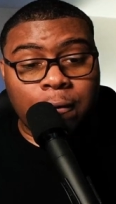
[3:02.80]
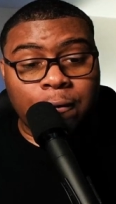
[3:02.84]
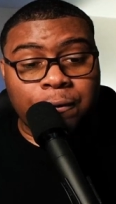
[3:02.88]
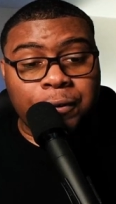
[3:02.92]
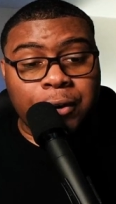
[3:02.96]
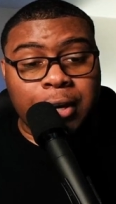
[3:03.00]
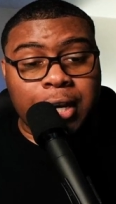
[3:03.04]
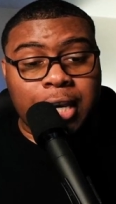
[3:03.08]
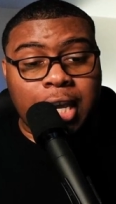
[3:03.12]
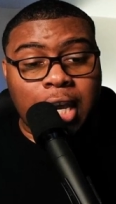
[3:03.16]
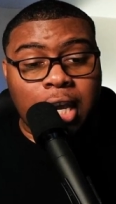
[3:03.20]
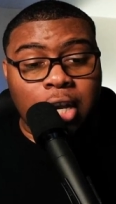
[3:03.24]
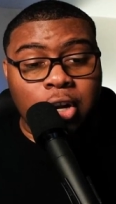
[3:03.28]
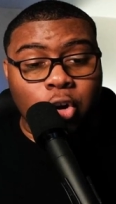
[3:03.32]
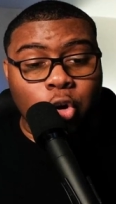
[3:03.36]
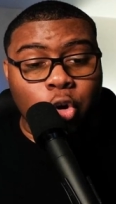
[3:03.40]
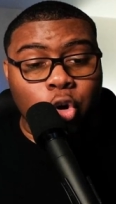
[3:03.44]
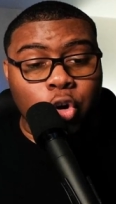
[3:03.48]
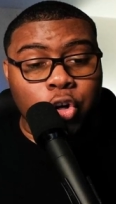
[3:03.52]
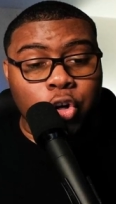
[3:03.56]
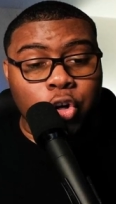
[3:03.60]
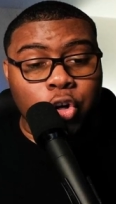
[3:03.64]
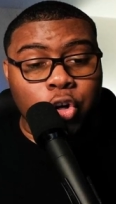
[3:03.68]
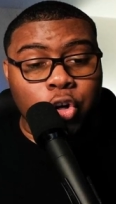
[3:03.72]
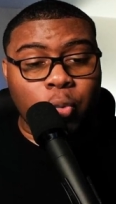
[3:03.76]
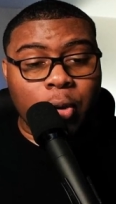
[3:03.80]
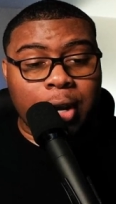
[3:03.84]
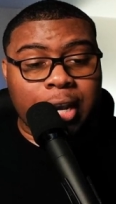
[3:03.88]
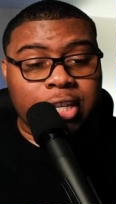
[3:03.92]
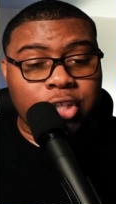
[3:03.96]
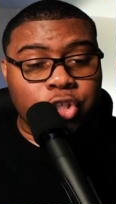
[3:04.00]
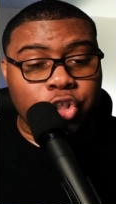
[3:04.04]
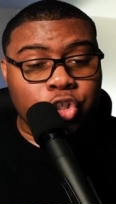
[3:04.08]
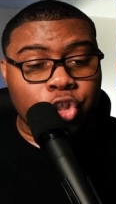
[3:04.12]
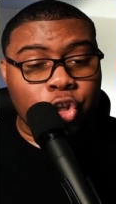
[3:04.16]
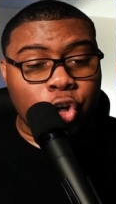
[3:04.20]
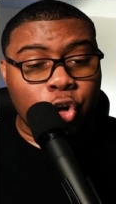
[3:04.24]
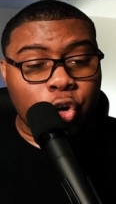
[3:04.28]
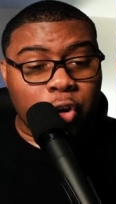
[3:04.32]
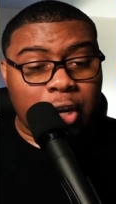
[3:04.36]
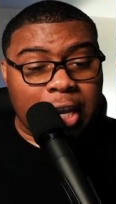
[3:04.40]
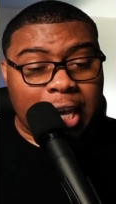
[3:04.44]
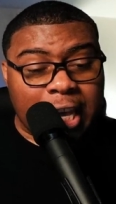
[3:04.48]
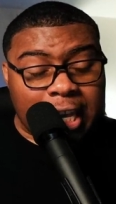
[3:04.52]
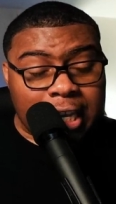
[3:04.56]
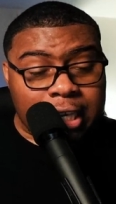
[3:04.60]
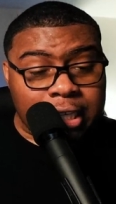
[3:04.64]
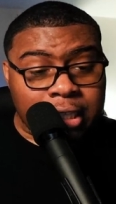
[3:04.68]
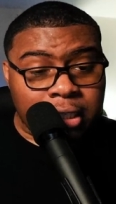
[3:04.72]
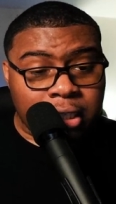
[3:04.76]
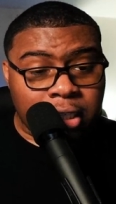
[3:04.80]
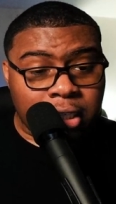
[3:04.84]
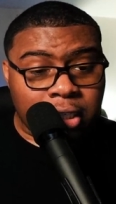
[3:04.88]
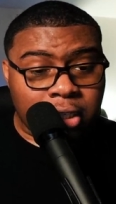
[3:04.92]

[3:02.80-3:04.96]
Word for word: Freaking horse right shooting?